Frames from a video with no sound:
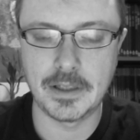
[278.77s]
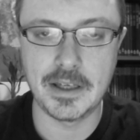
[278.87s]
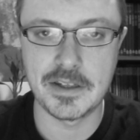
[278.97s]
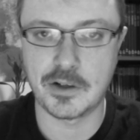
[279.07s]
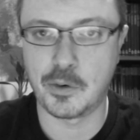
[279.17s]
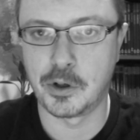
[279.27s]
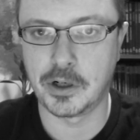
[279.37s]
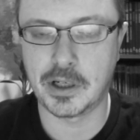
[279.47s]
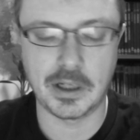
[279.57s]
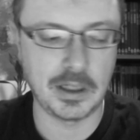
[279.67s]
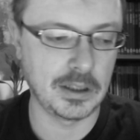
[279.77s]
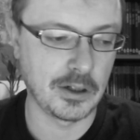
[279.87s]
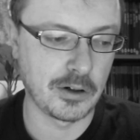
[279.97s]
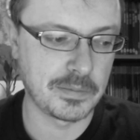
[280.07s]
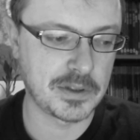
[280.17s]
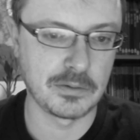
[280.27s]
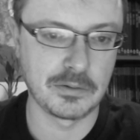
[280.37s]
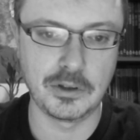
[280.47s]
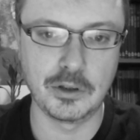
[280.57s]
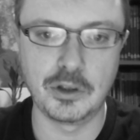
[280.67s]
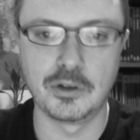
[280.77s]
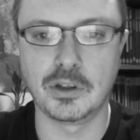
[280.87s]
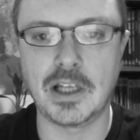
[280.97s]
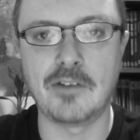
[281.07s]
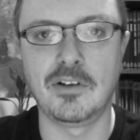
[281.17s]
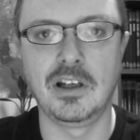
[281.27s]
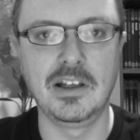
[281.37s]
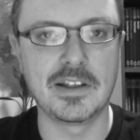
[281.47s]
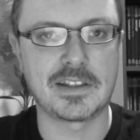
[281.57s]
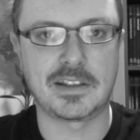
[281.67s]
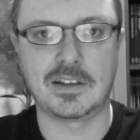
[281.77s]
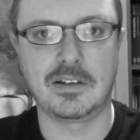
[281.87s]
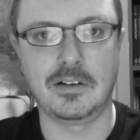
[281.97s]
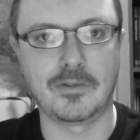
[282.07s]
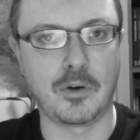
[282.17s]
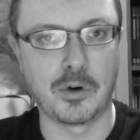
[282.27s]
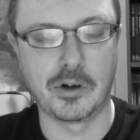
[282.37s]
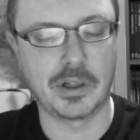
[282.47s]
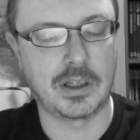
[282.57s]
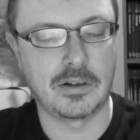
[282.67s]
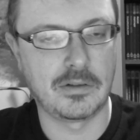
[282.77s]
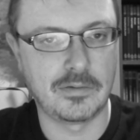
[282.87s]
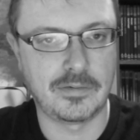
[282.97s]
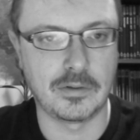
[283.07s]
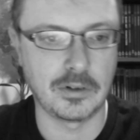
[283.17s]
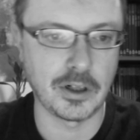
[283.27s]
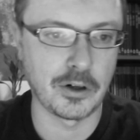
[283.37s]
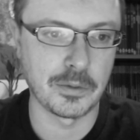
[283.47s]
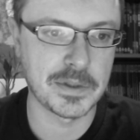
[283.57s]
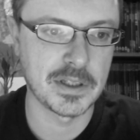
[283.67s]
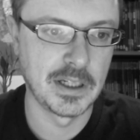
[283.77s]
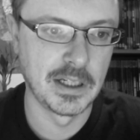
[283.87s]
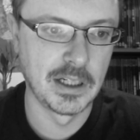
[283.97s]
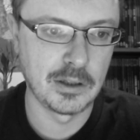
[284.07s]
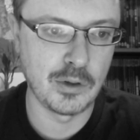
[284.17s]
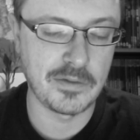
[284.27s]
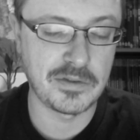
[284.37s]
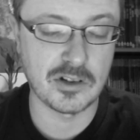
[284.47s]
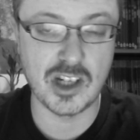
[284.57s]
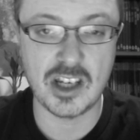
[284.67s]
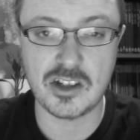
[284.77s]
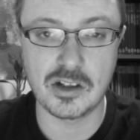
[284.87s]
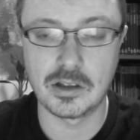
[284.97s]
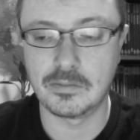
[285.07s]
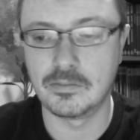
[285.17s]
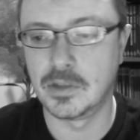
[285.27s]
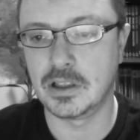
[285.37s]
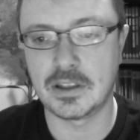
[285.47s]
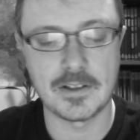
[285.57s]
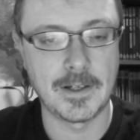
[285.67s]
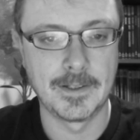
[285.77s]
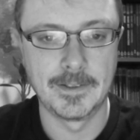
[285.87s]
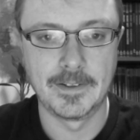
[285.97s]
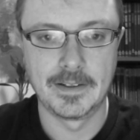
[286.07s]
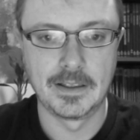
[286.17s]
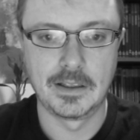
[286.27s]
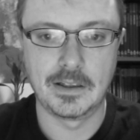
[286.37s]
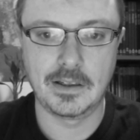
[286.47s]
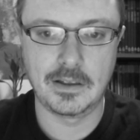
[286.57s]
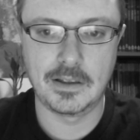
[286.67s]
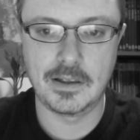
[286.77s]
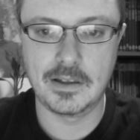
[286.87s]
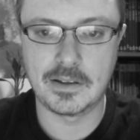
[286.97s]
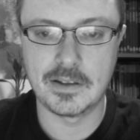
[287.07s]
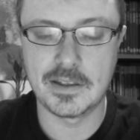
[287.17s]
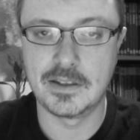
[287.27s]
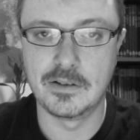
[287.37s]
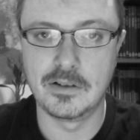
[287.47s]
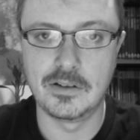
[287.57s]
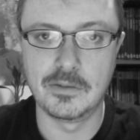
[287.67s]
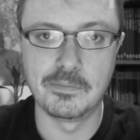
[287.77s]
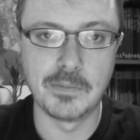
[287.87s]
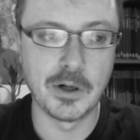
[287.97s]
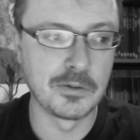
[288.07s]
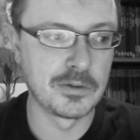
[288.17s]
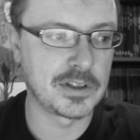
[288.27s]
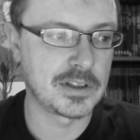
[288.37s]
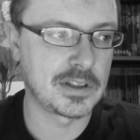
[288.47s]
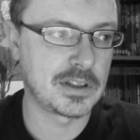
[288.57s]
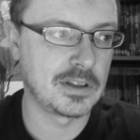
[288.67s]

is a quirk in GURPS. So you don't have a list of quirk for GURPS. You have suggestion, but it is the most